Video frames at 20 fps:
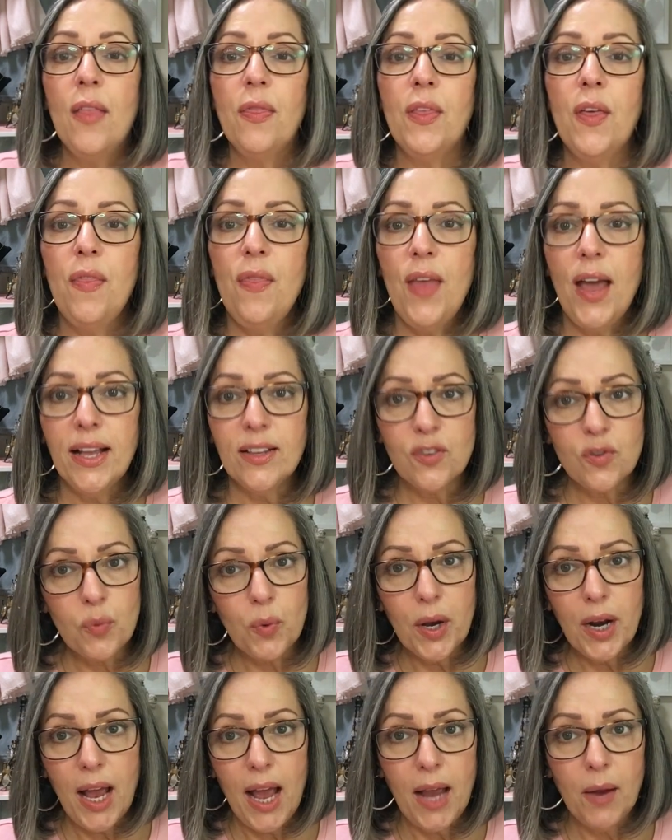then that's
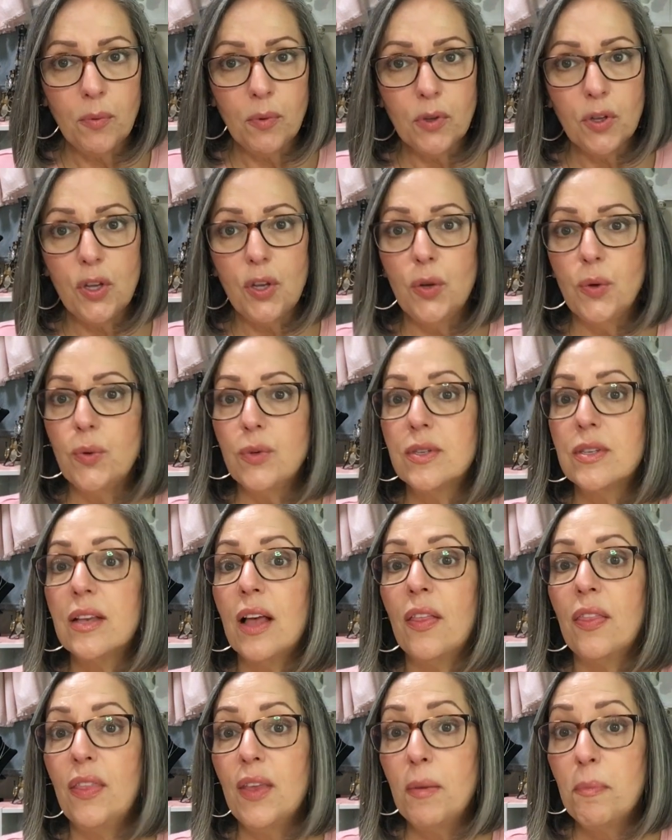when I will use
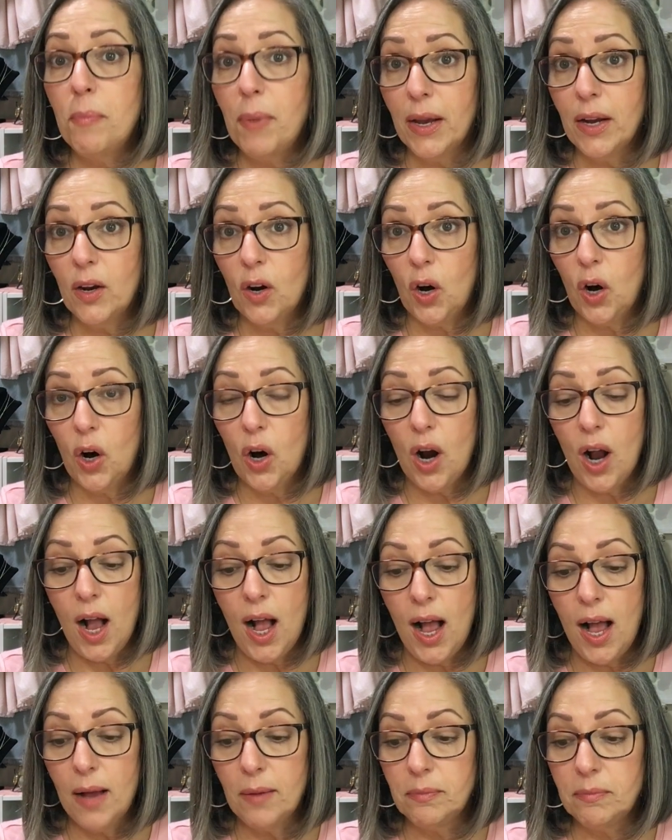the bigger
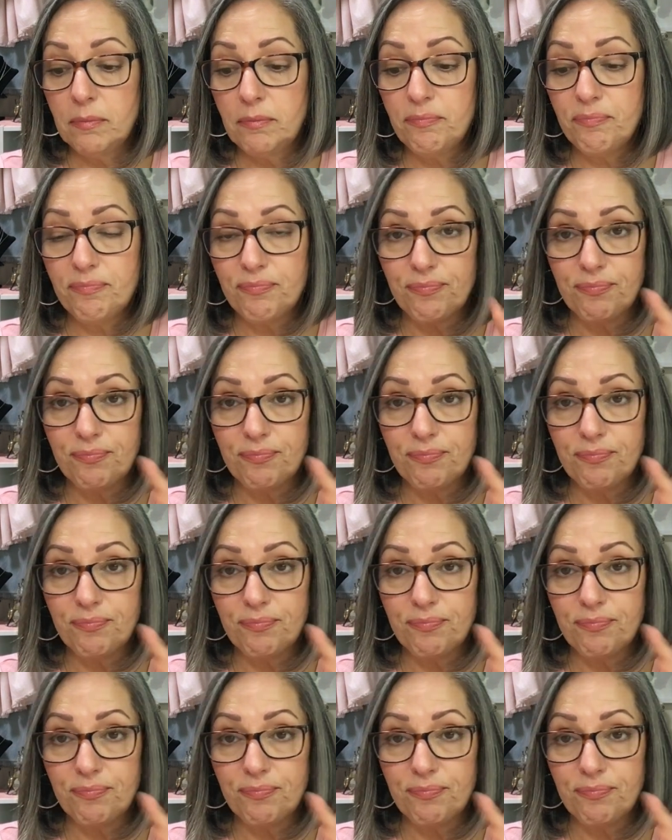um,